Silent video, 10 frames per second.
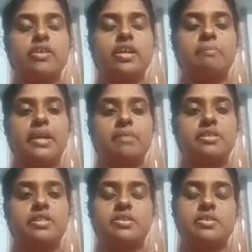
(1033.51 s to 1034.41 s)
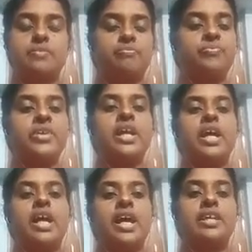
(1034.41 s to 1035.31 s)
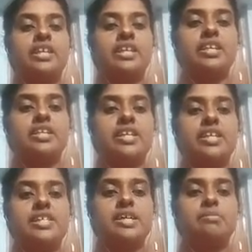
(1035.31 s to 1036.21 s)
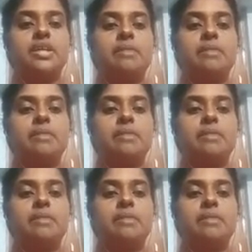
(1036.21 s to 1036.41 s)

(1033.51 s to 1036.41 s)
parameter. And here in the example, I am